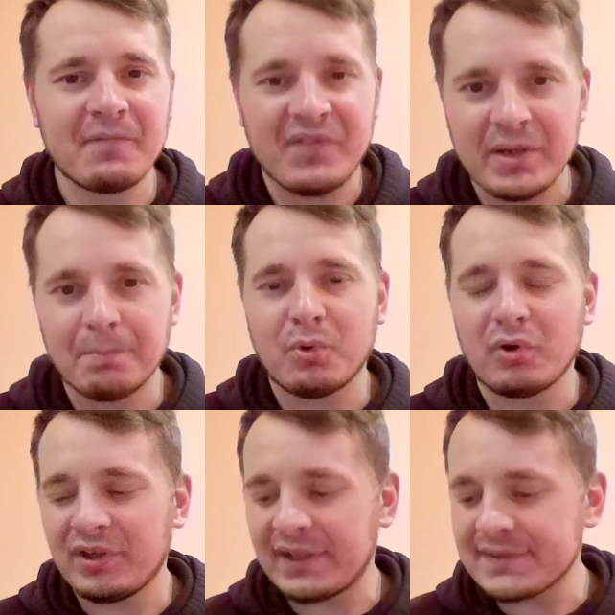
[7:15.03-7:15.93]
A very
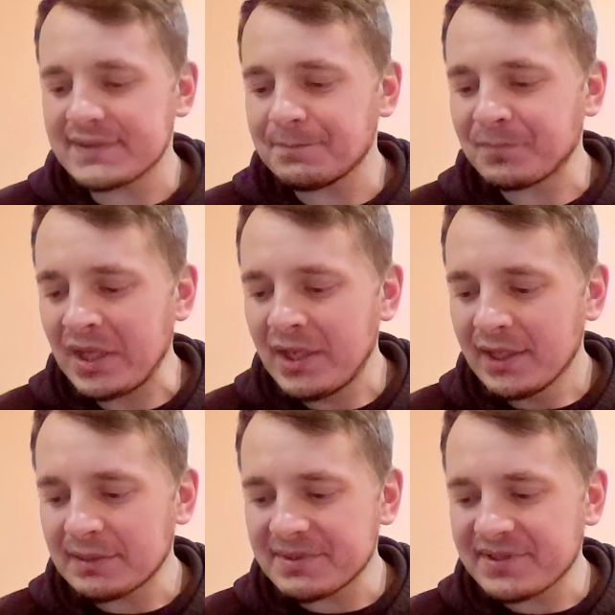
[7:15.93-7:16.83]
important legacy.
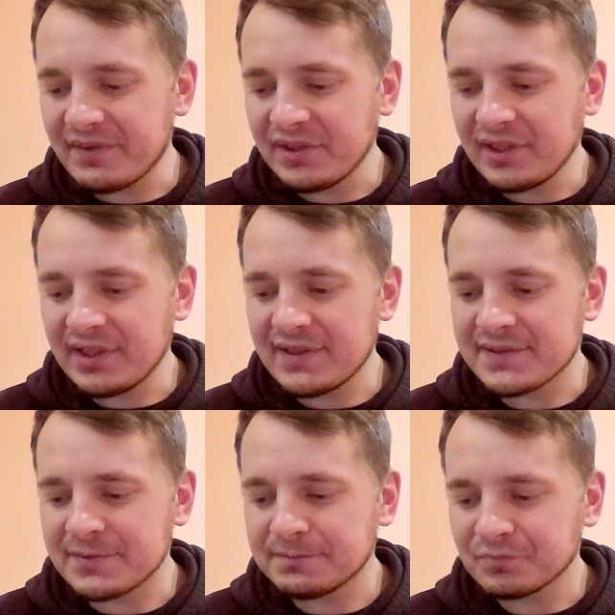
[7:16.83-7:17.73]
Number 7
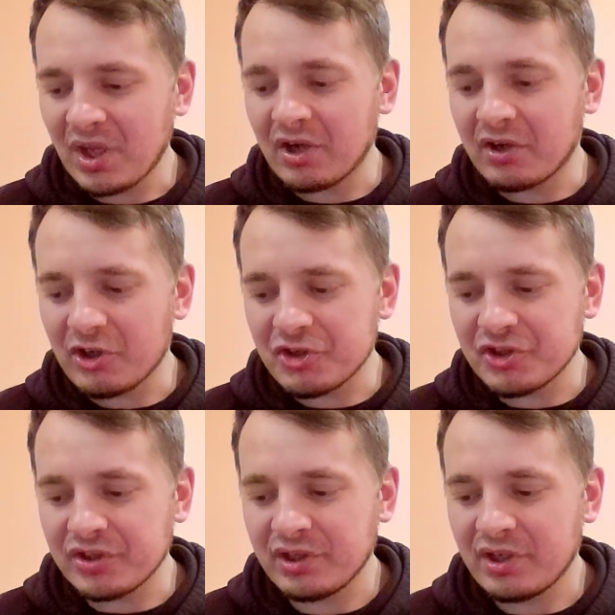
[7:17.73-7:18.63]
is
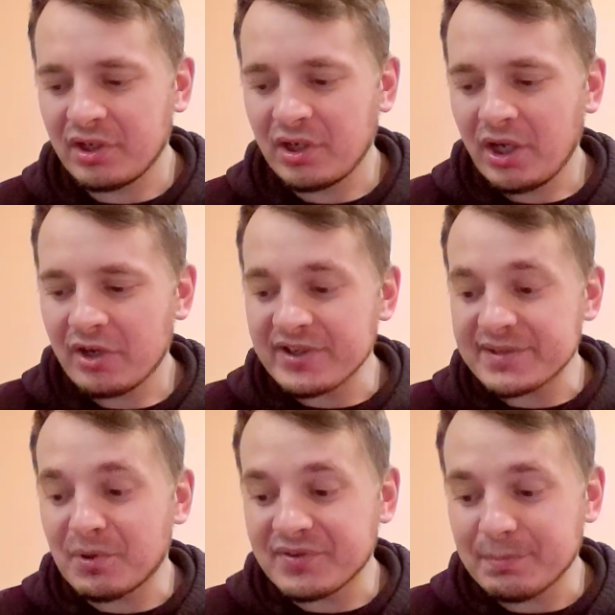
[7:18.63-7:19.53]
encouraging
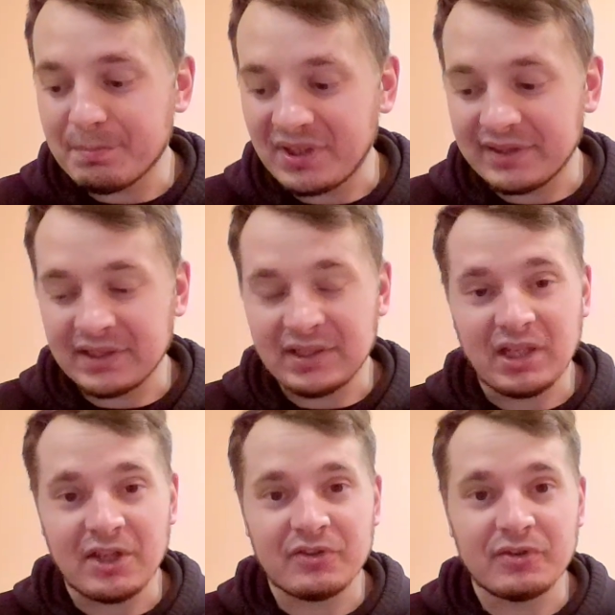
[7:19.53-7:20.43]

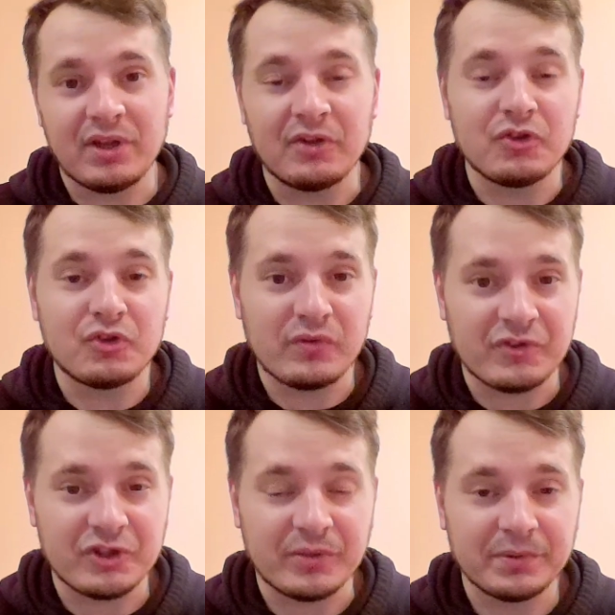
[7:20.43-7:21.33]
responsibility and
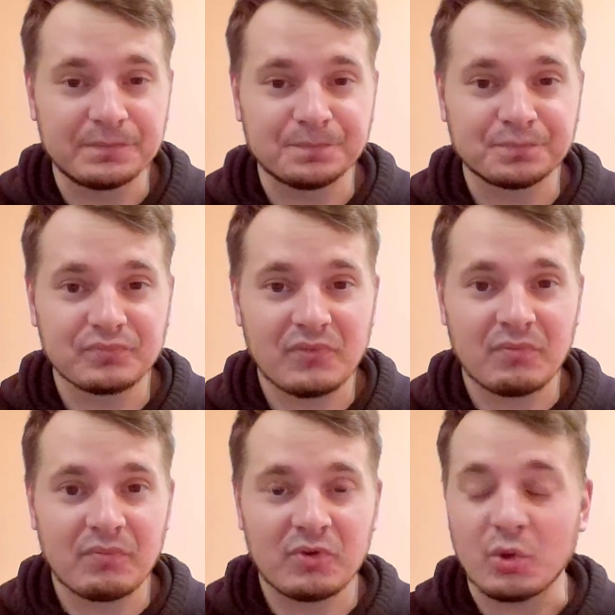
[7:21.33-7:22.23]
stewardship.
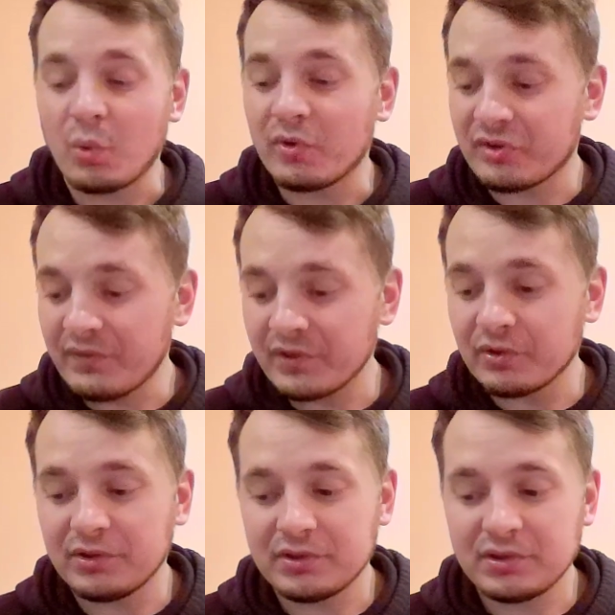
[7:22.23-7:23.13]
So
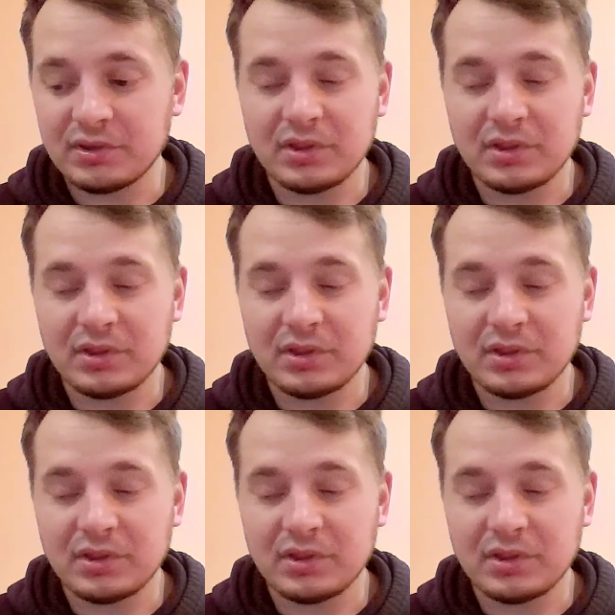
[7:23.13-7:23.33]
servanthood.